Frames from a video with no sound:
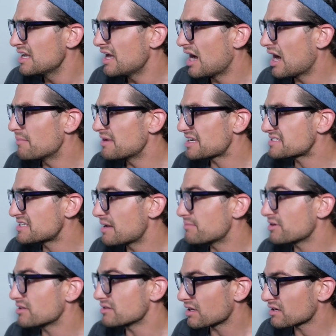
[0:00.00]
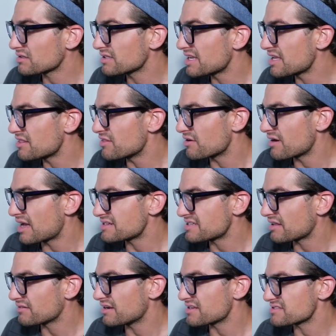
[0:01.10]
um, except luckily they're not
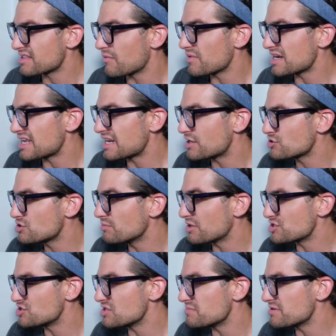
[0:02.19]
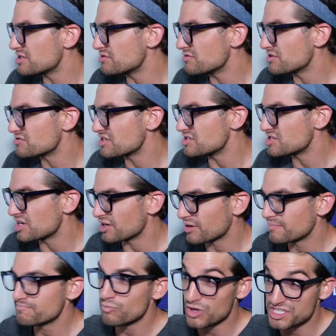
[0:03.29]
telling us that we need too much G P U usage
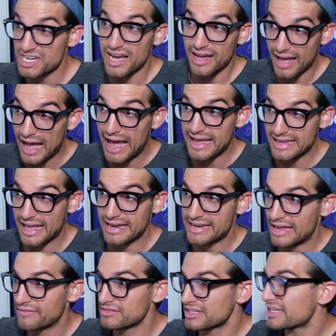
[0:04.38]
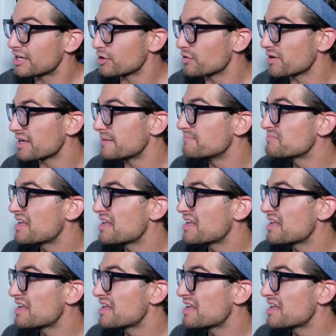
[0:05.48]
here, which I, again, definitely agree.